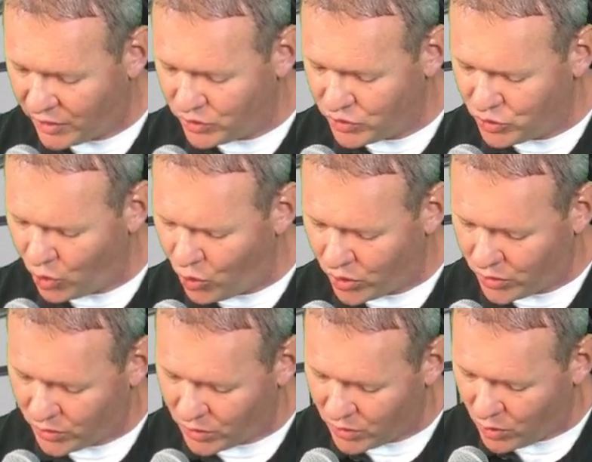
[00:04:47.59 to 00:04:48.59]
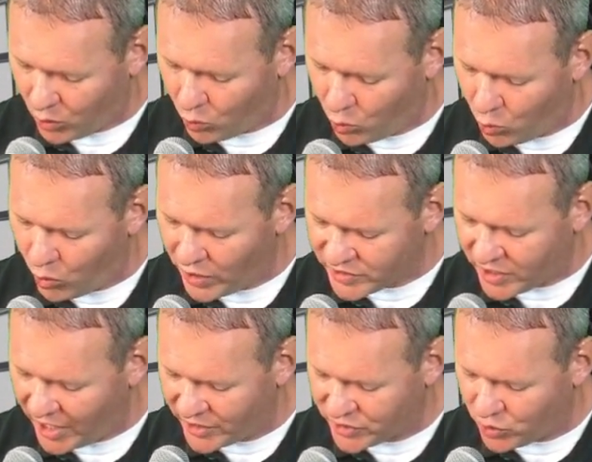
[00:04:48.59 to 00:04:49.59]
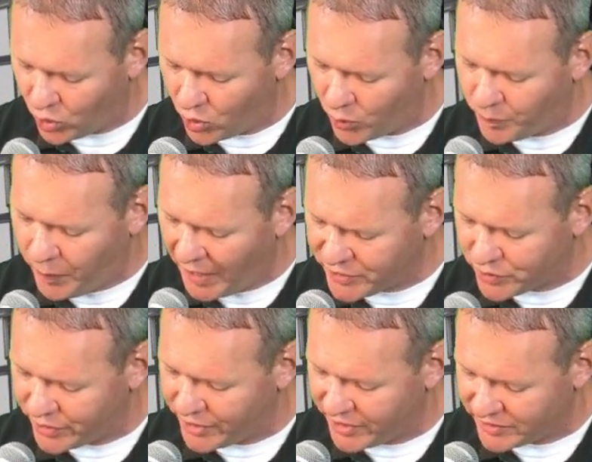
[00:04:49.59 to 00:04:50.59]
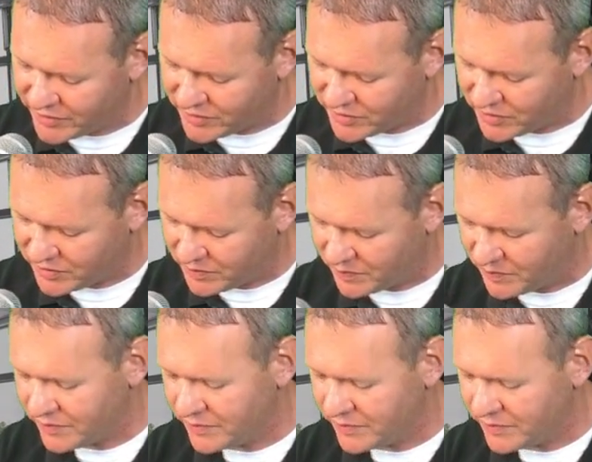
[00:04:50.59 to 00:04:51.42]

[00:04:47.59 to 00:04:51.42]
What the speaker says: and your West High School Patriots.